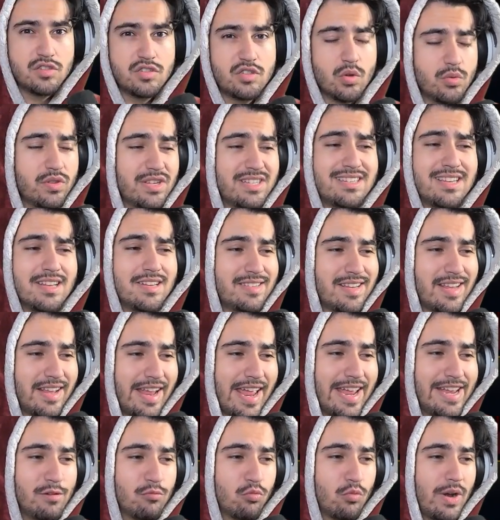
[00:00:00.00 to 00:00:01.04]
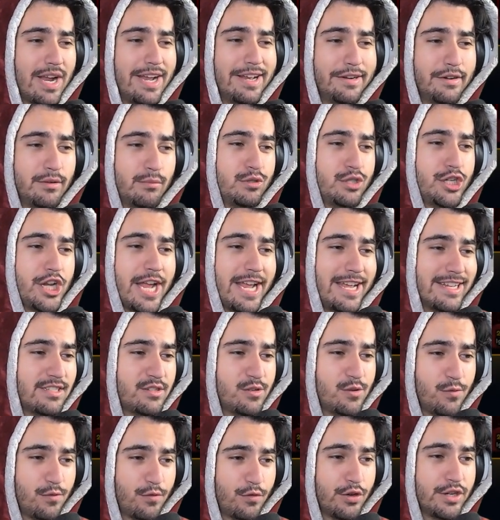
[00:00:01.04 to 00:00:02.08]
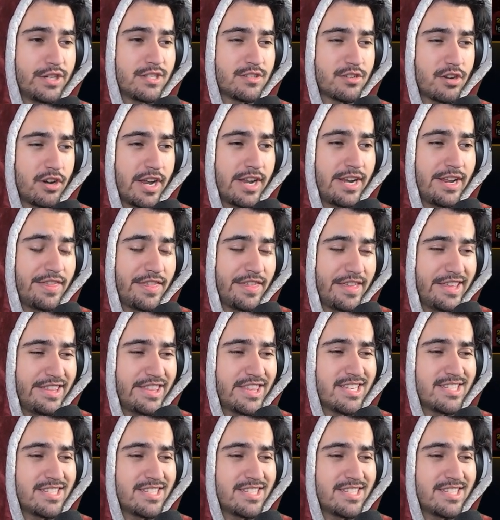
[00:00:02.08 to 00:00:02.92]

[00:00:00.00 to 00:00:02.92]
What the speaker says: So this isn't a random chance to freeze or anything.